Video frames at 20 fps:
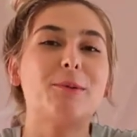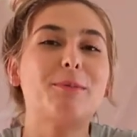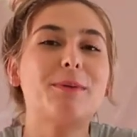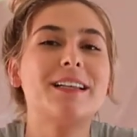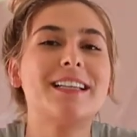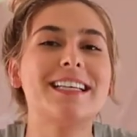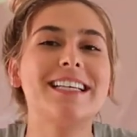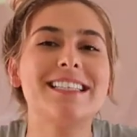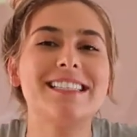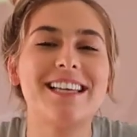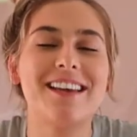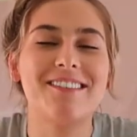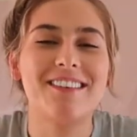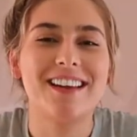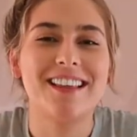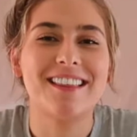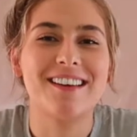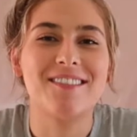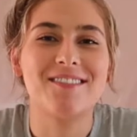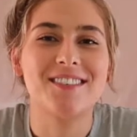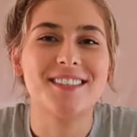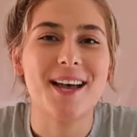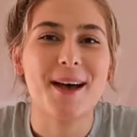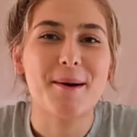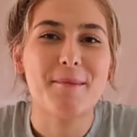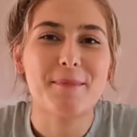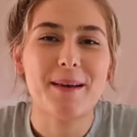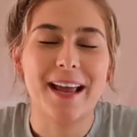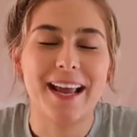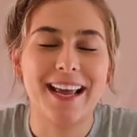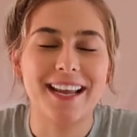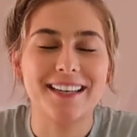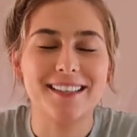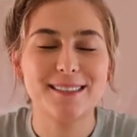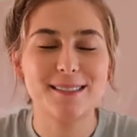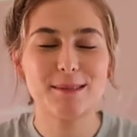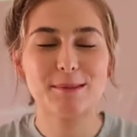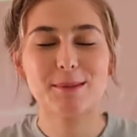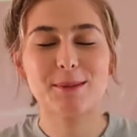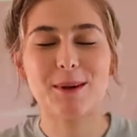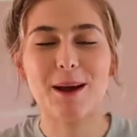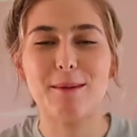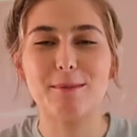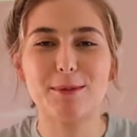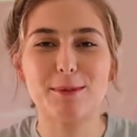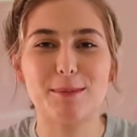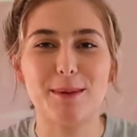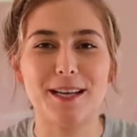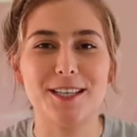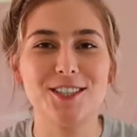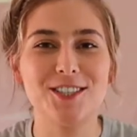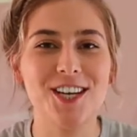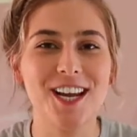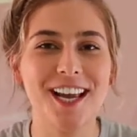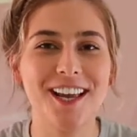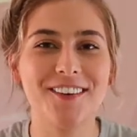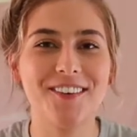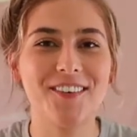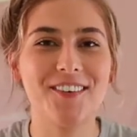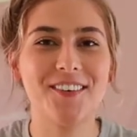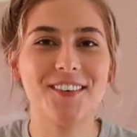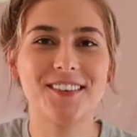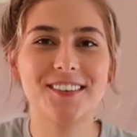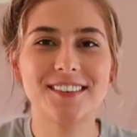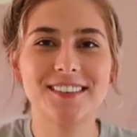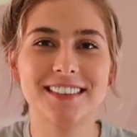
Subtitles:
please give it a thumbs up and subscribe to my channel.